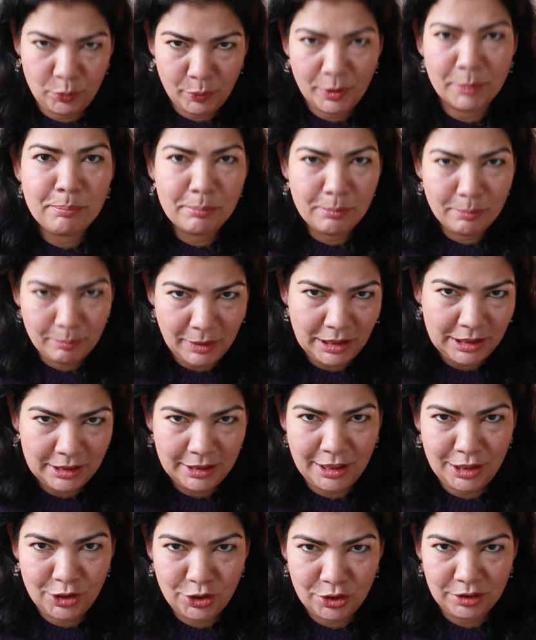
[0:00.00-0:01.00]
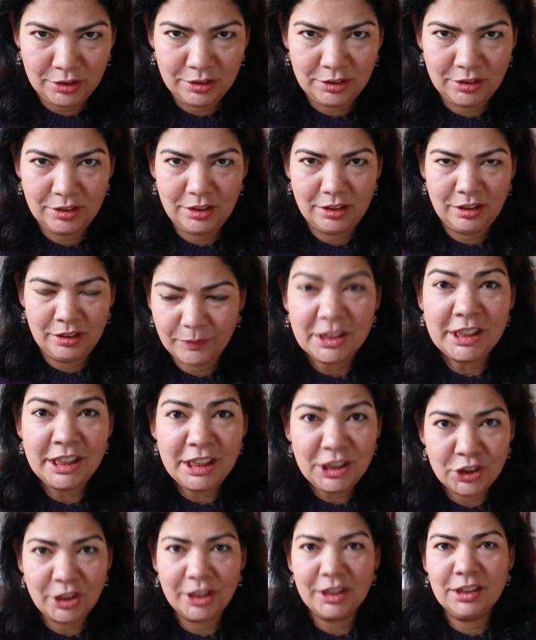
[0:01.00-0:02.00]
TWIM meditation
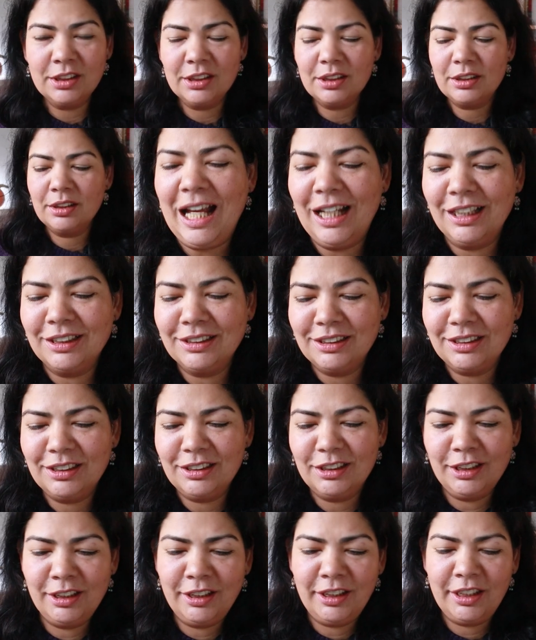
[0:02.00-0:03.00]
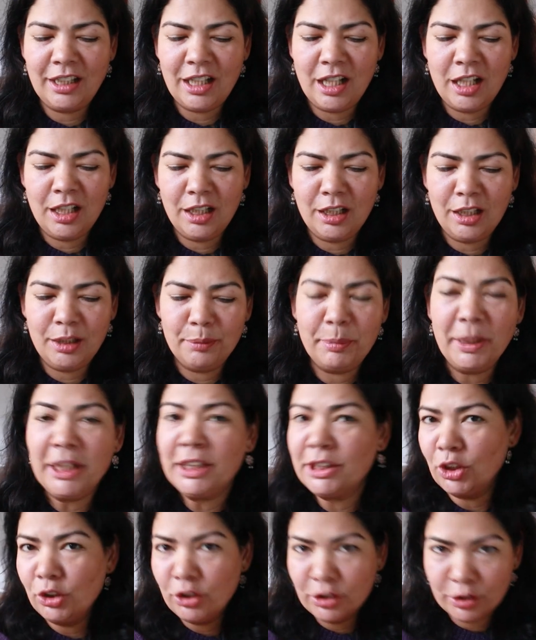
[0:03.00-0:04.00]
teachings, and they are
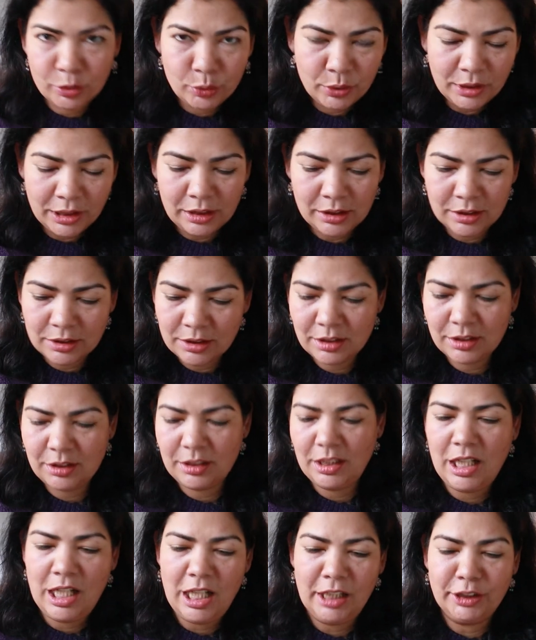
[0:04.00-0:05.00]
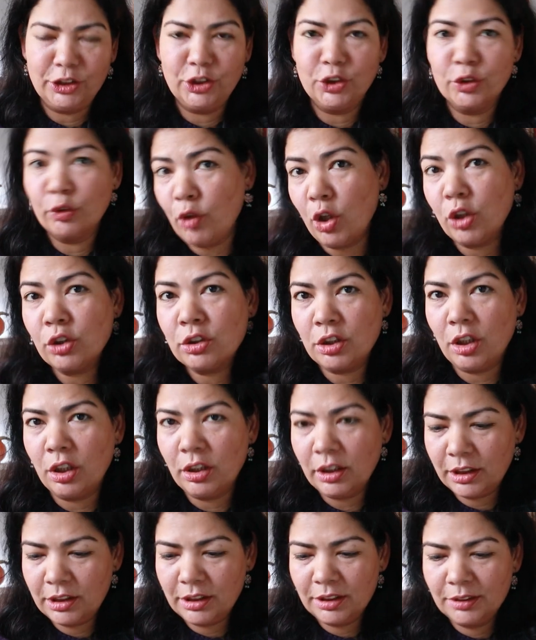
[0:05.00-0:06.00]
based on the suttas and, you know, rock
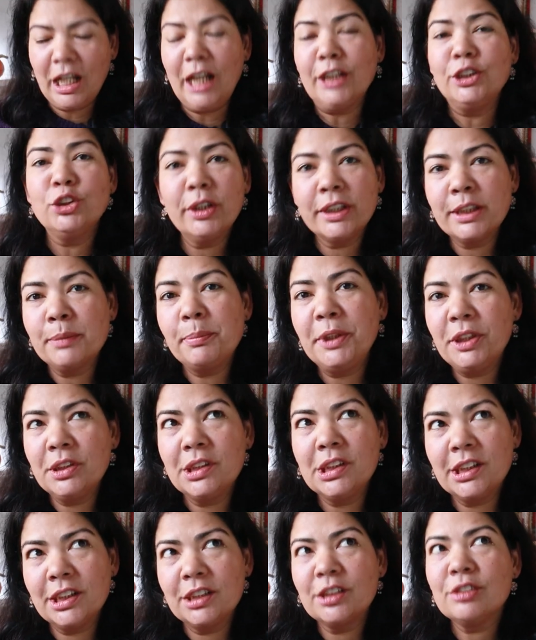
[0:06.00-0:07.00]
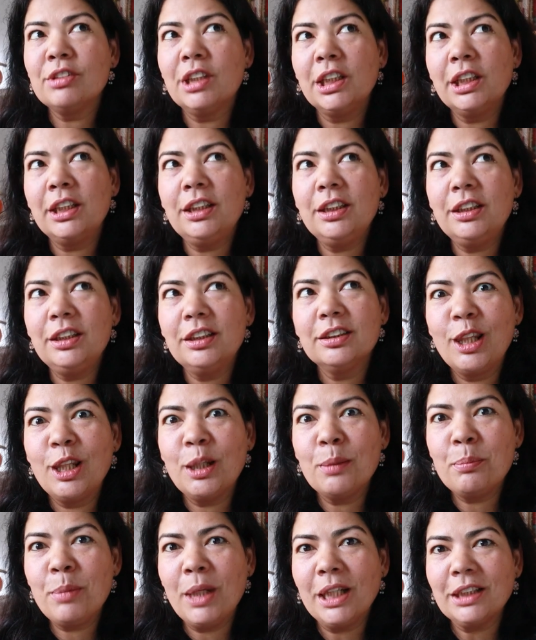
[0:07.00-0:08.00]
solid. And your experience is really
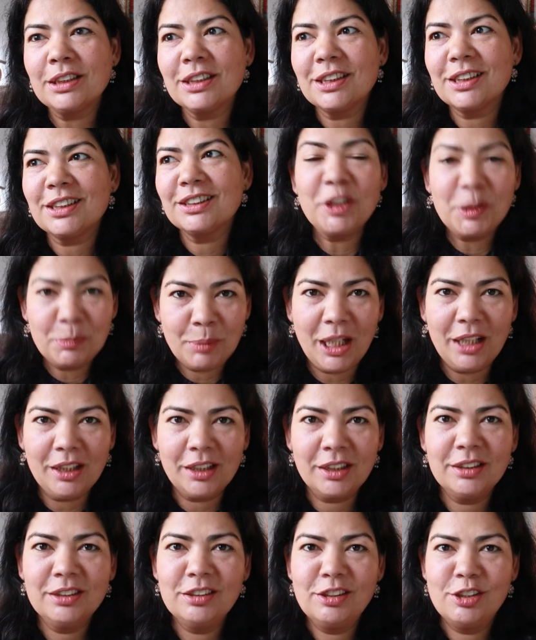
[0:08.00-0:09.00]
the best feedback.